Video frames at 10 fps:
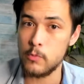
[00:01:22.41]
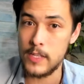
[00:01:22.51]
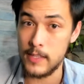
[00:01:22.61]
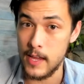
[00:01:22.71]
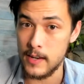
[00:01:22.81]

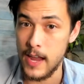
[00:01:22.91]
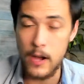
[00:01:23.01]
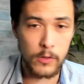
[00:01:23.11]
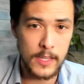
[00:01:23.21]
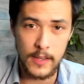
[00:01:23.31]
reason that
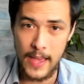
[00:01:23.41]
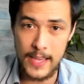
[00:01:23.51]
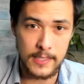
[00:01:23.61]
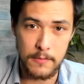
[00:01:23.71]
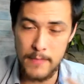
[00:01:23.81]
not only
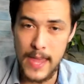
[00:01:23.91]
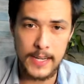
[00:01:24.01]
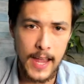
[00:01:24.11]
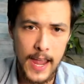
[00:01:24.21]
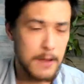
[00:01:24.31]
as a
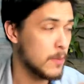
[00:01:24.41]
mankind,